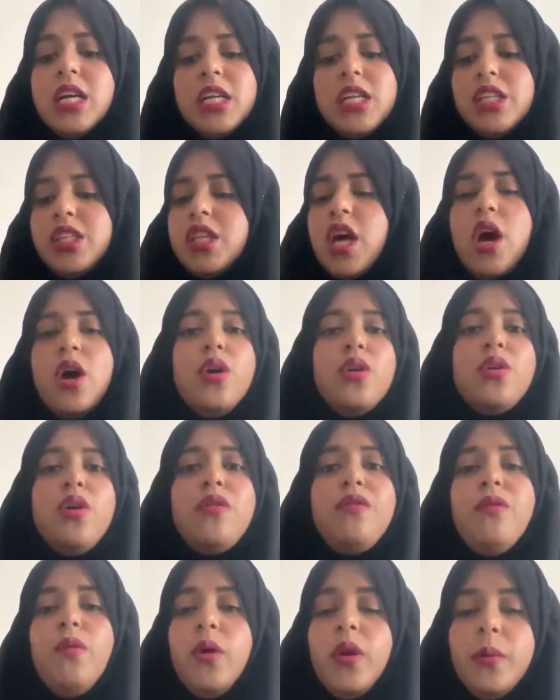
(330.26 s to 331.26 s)
so
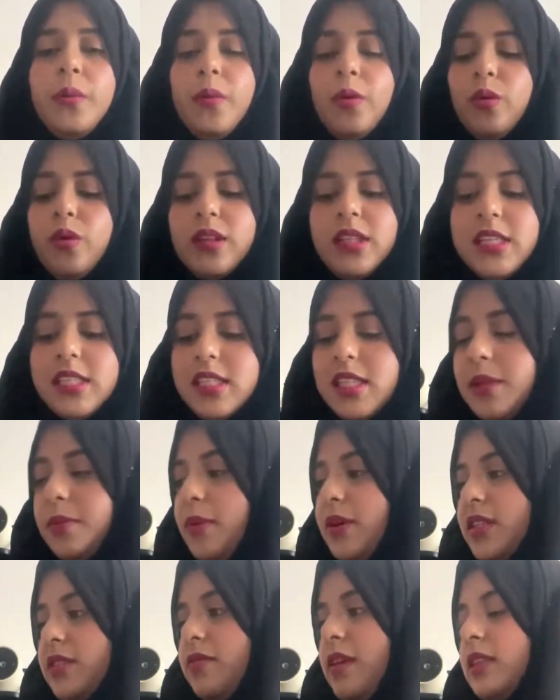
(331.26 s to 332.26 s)
affordable. These are the
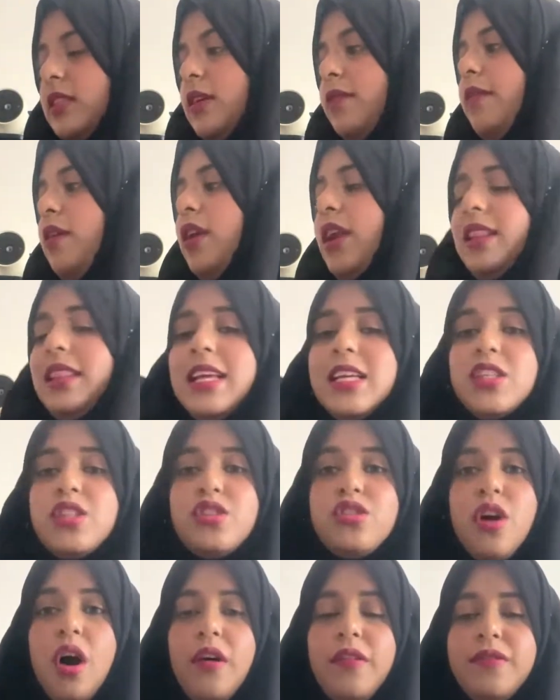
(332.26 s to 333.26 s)
best fries I found, and they're
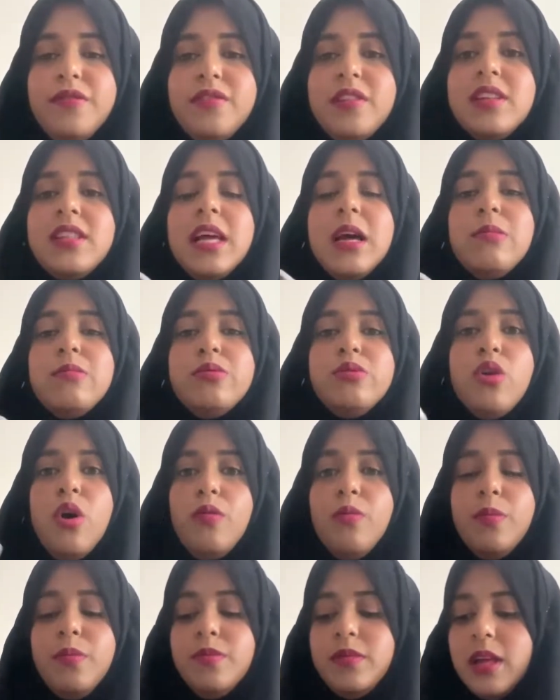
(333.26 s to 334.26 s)
soft, they're
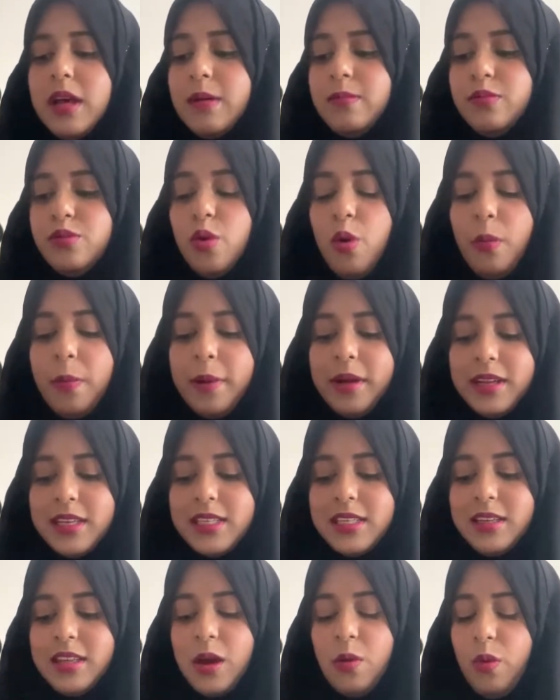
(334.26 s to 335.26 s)

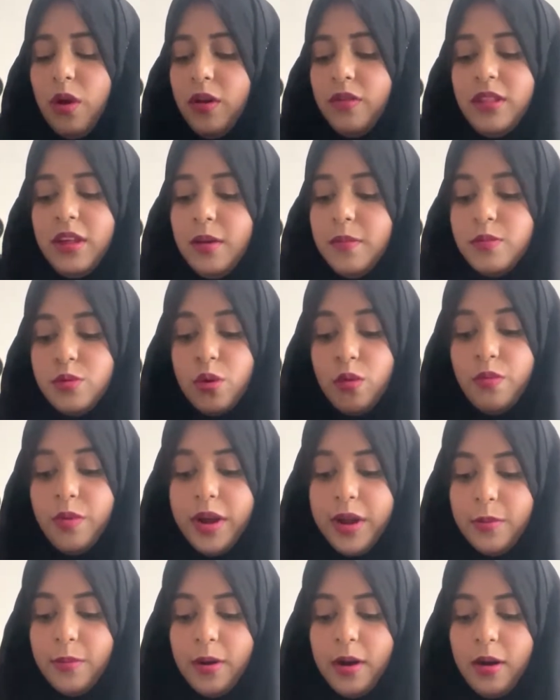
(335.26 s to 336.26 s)
absorbent, they absorb
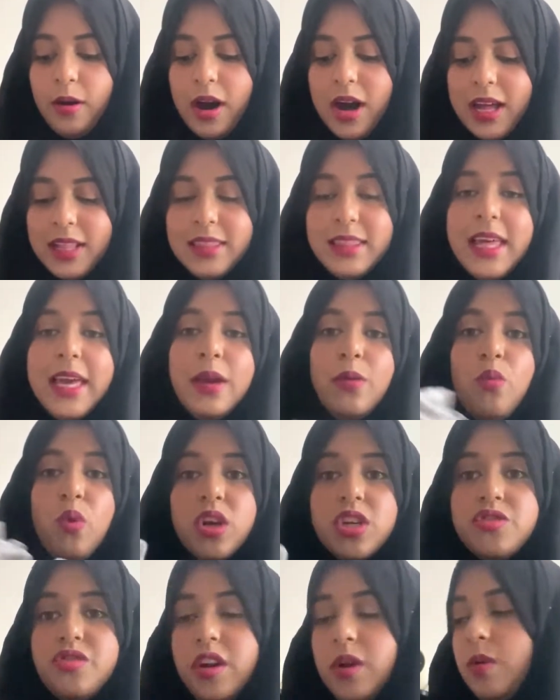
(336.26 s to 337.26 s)
really well, and they
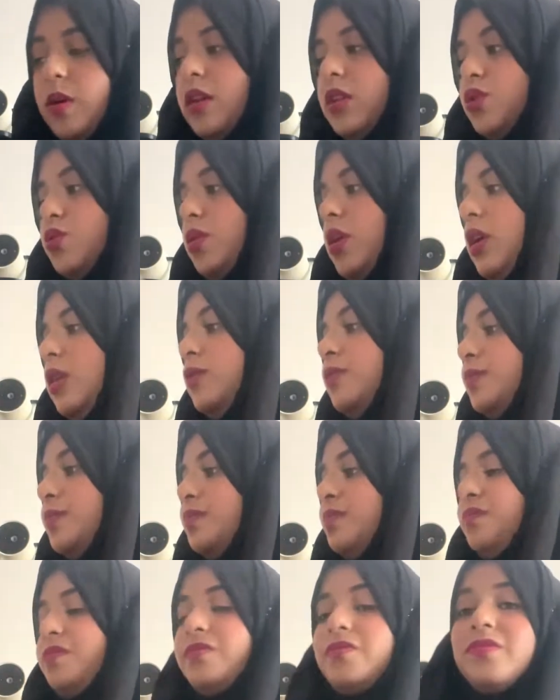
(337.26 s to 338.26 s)
wash really well as well.
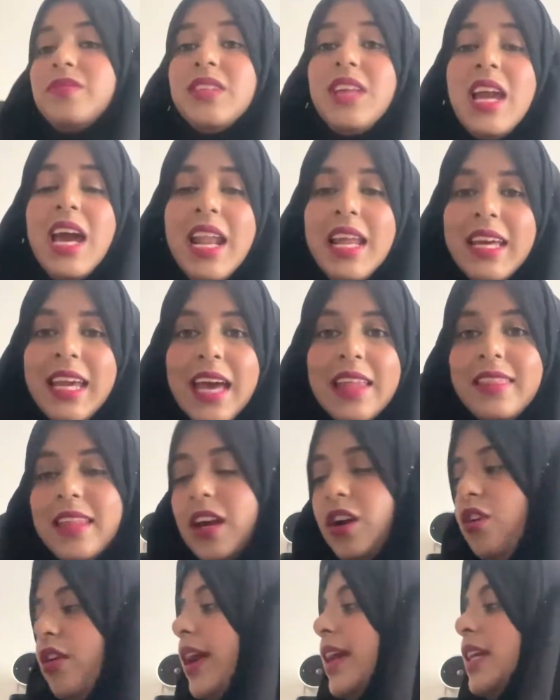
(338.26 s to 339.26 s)
And again,
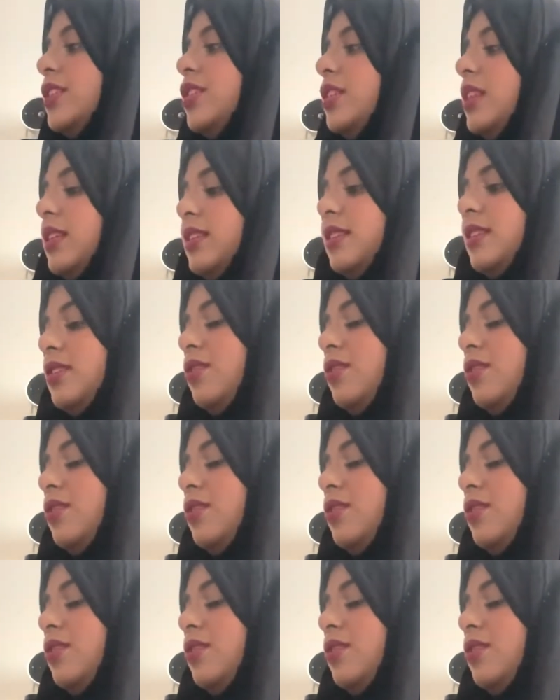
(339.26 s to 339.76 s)
they're grey, so that's